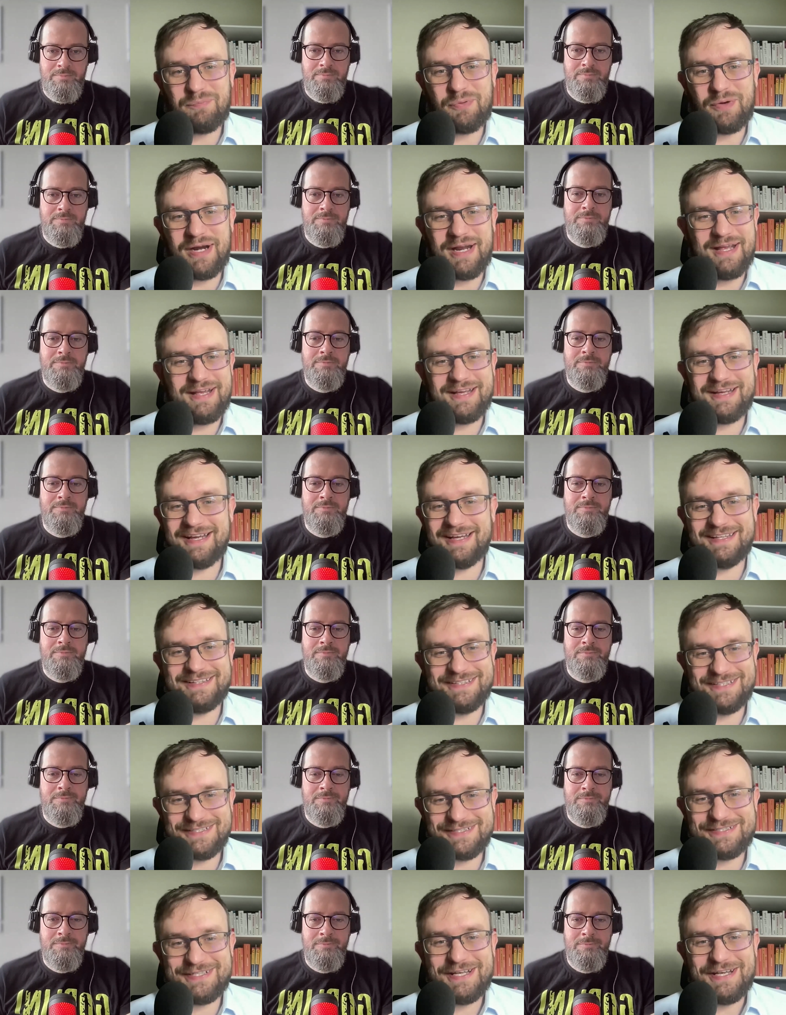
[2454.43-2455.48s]
Speaker 1: break, and
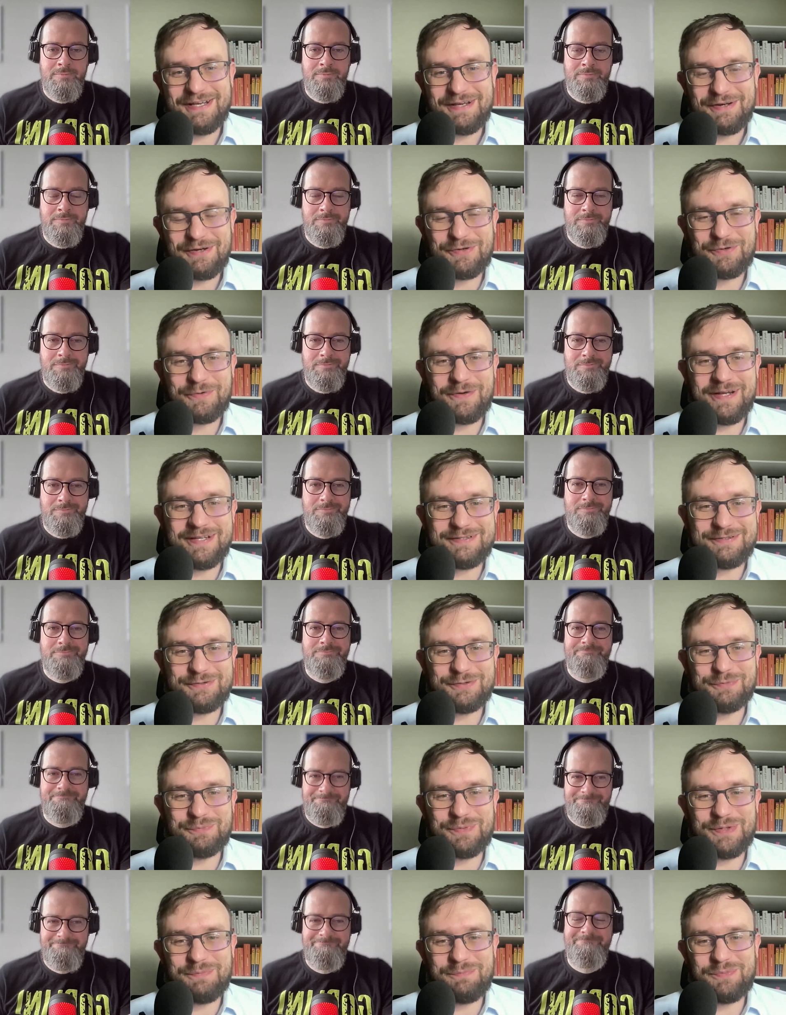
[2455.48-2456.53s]
it's great
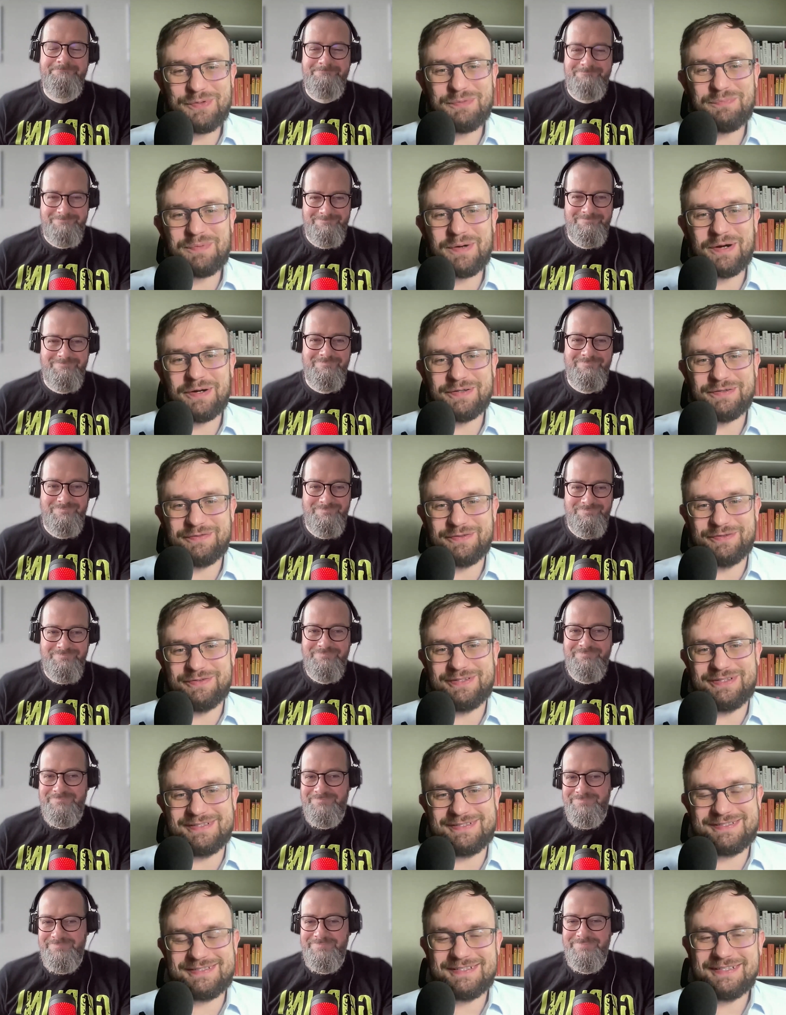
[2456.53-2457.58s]
to be prepared for
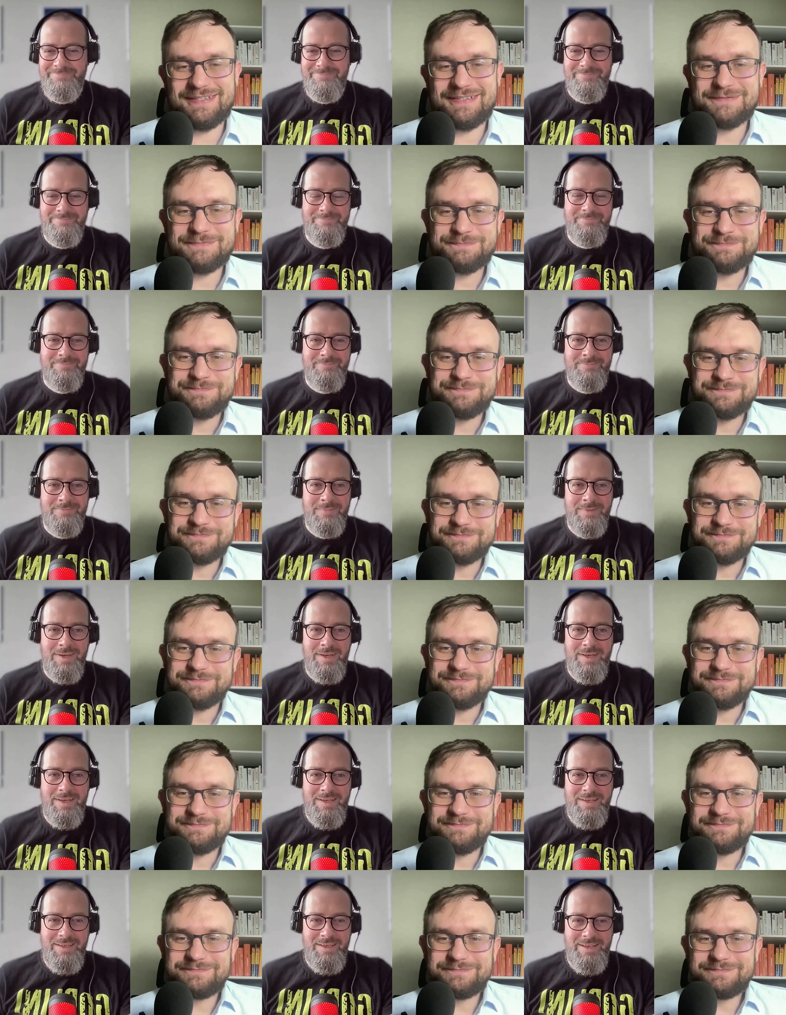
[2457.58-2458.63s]
this.
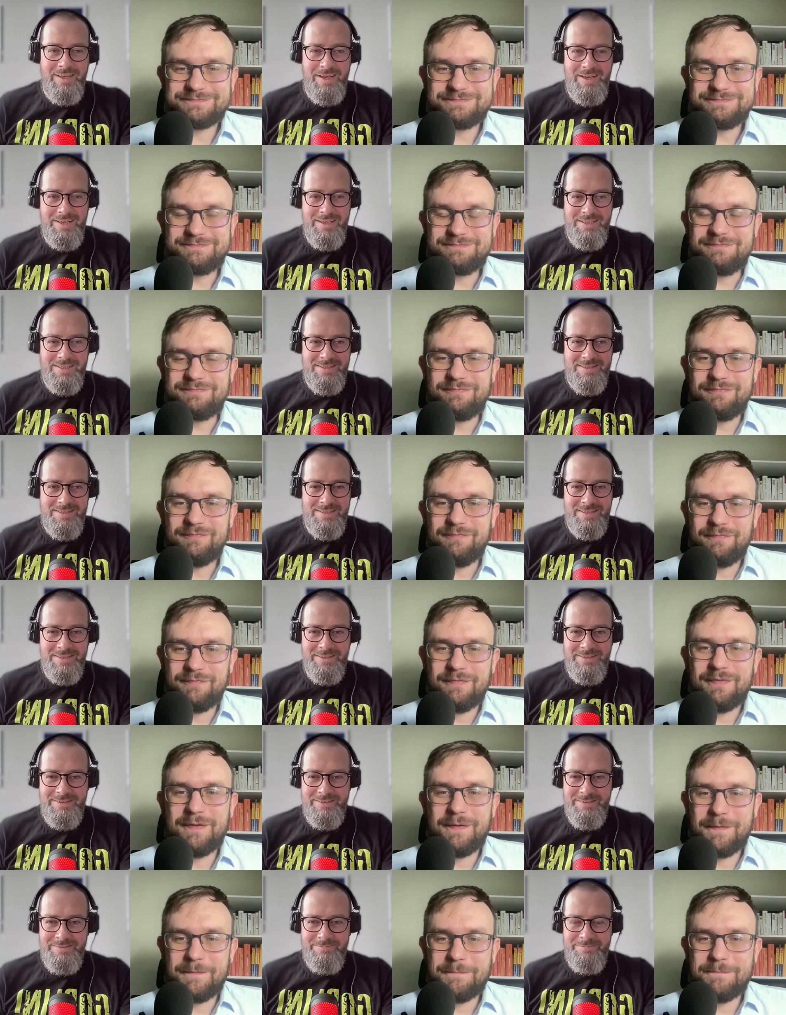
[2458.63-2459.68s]
Speaker 2: Yeah, it's
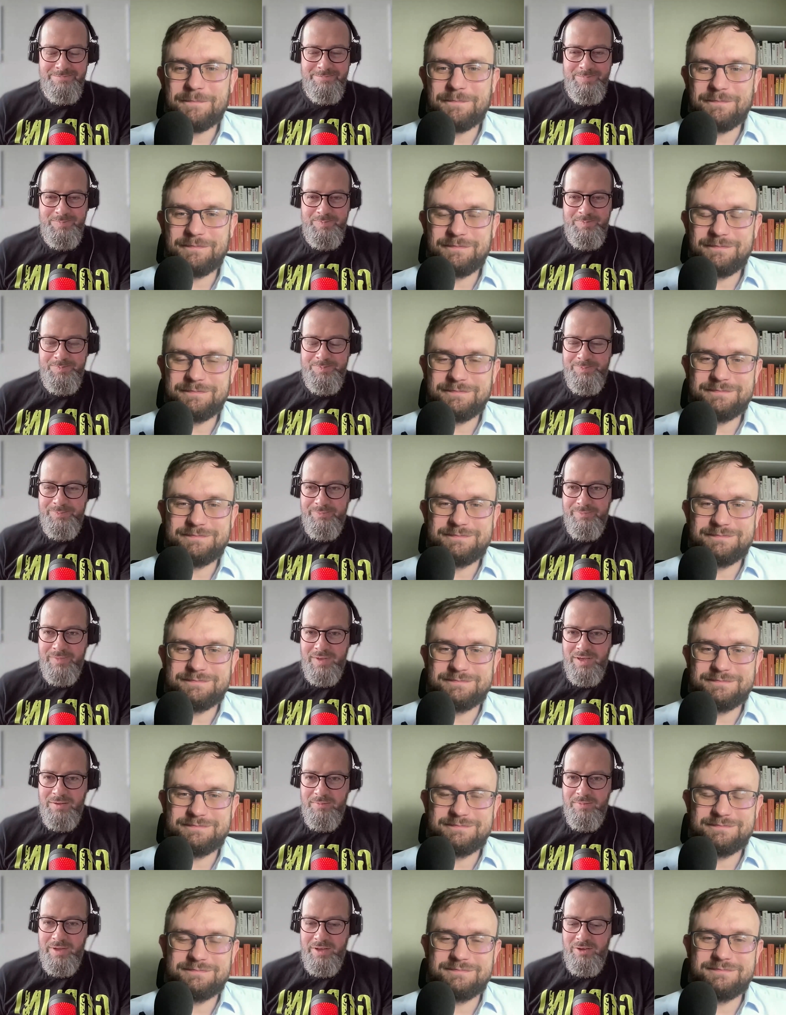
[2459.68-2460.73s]
um,
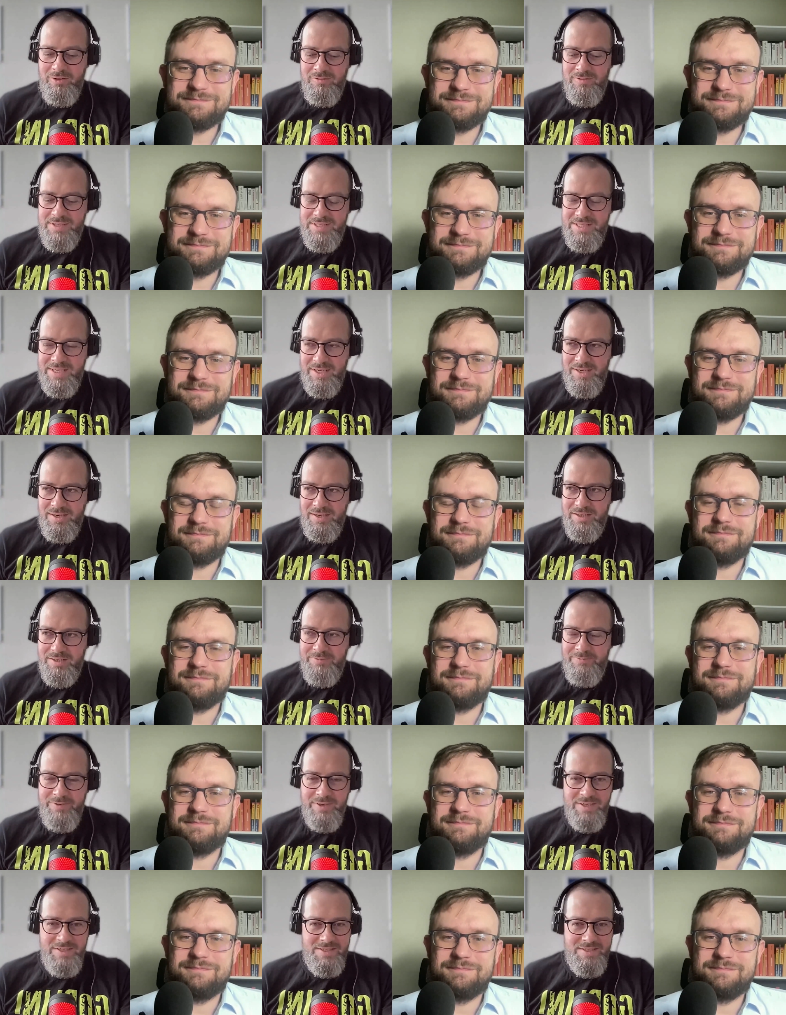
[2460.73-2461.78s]
I always say like
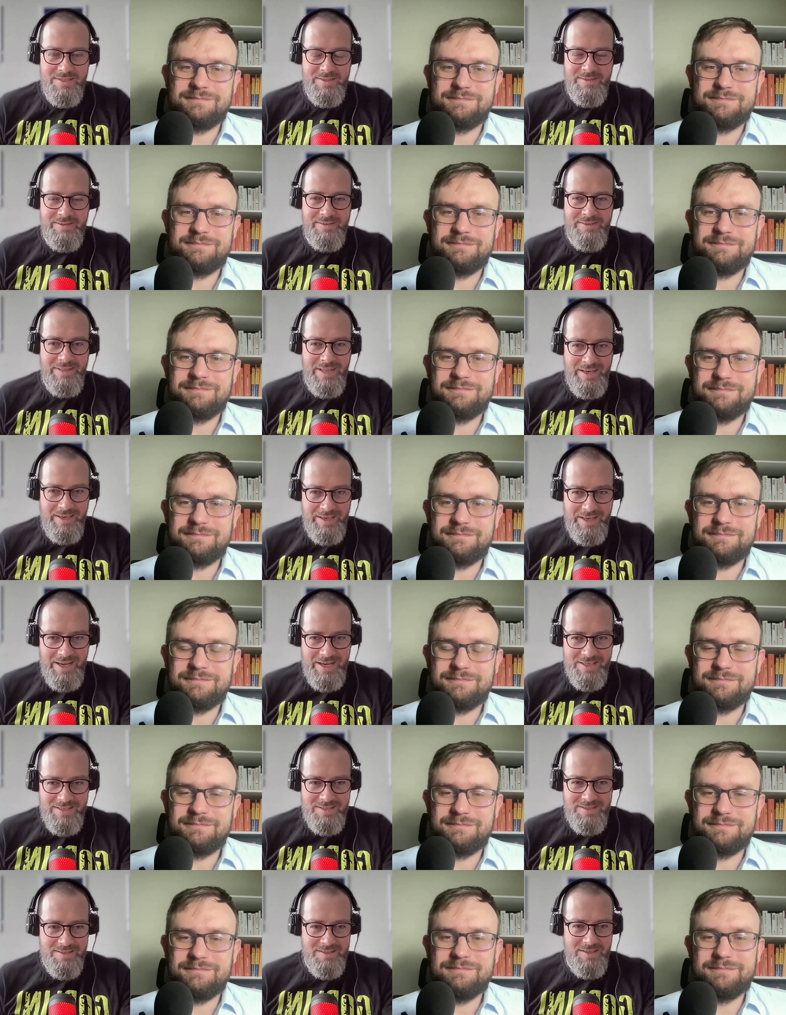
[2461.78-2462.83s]
first 10
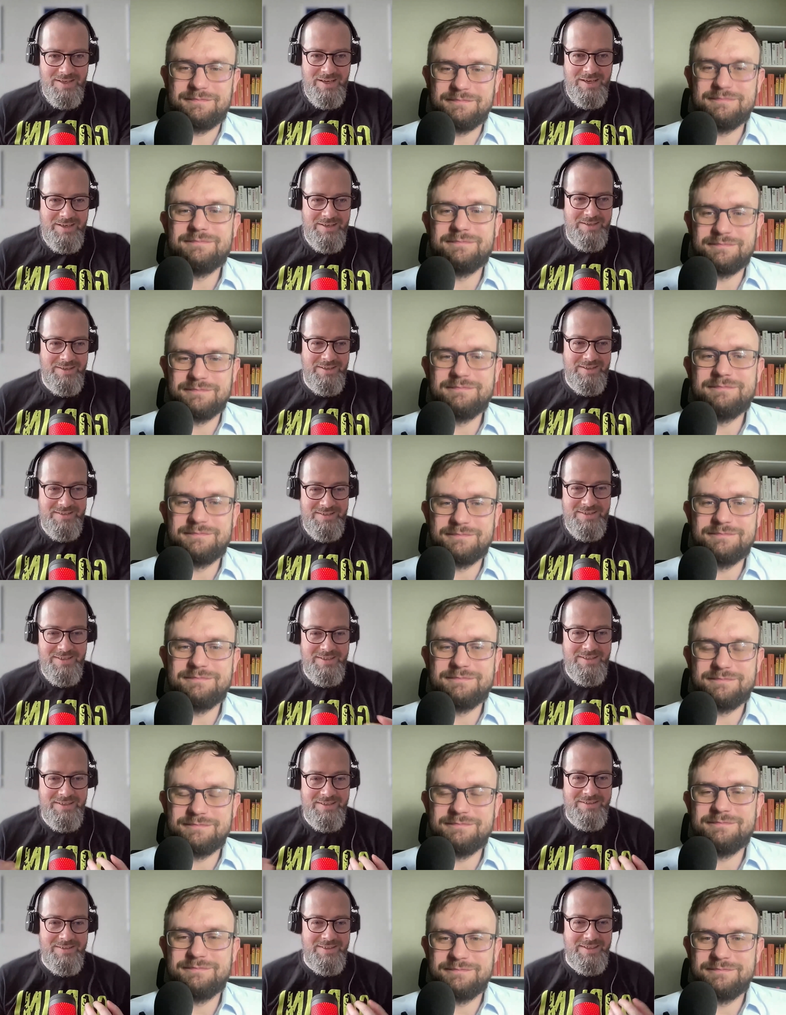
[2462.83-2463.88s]
guests are is
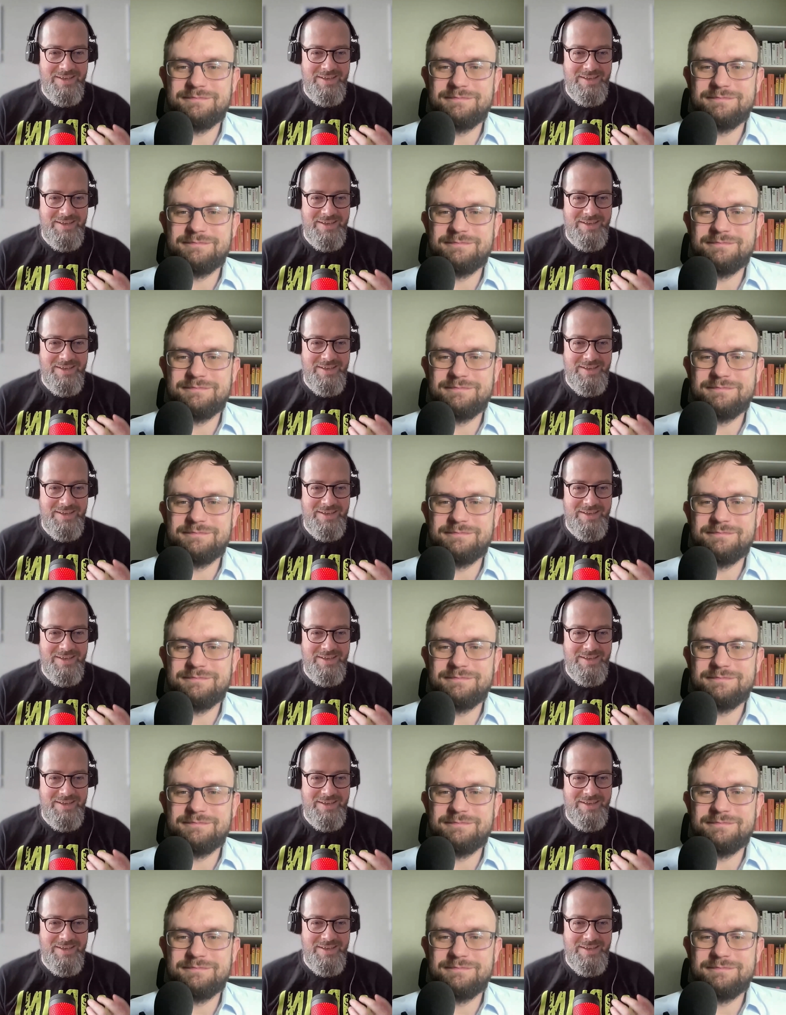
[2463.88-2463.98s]
the the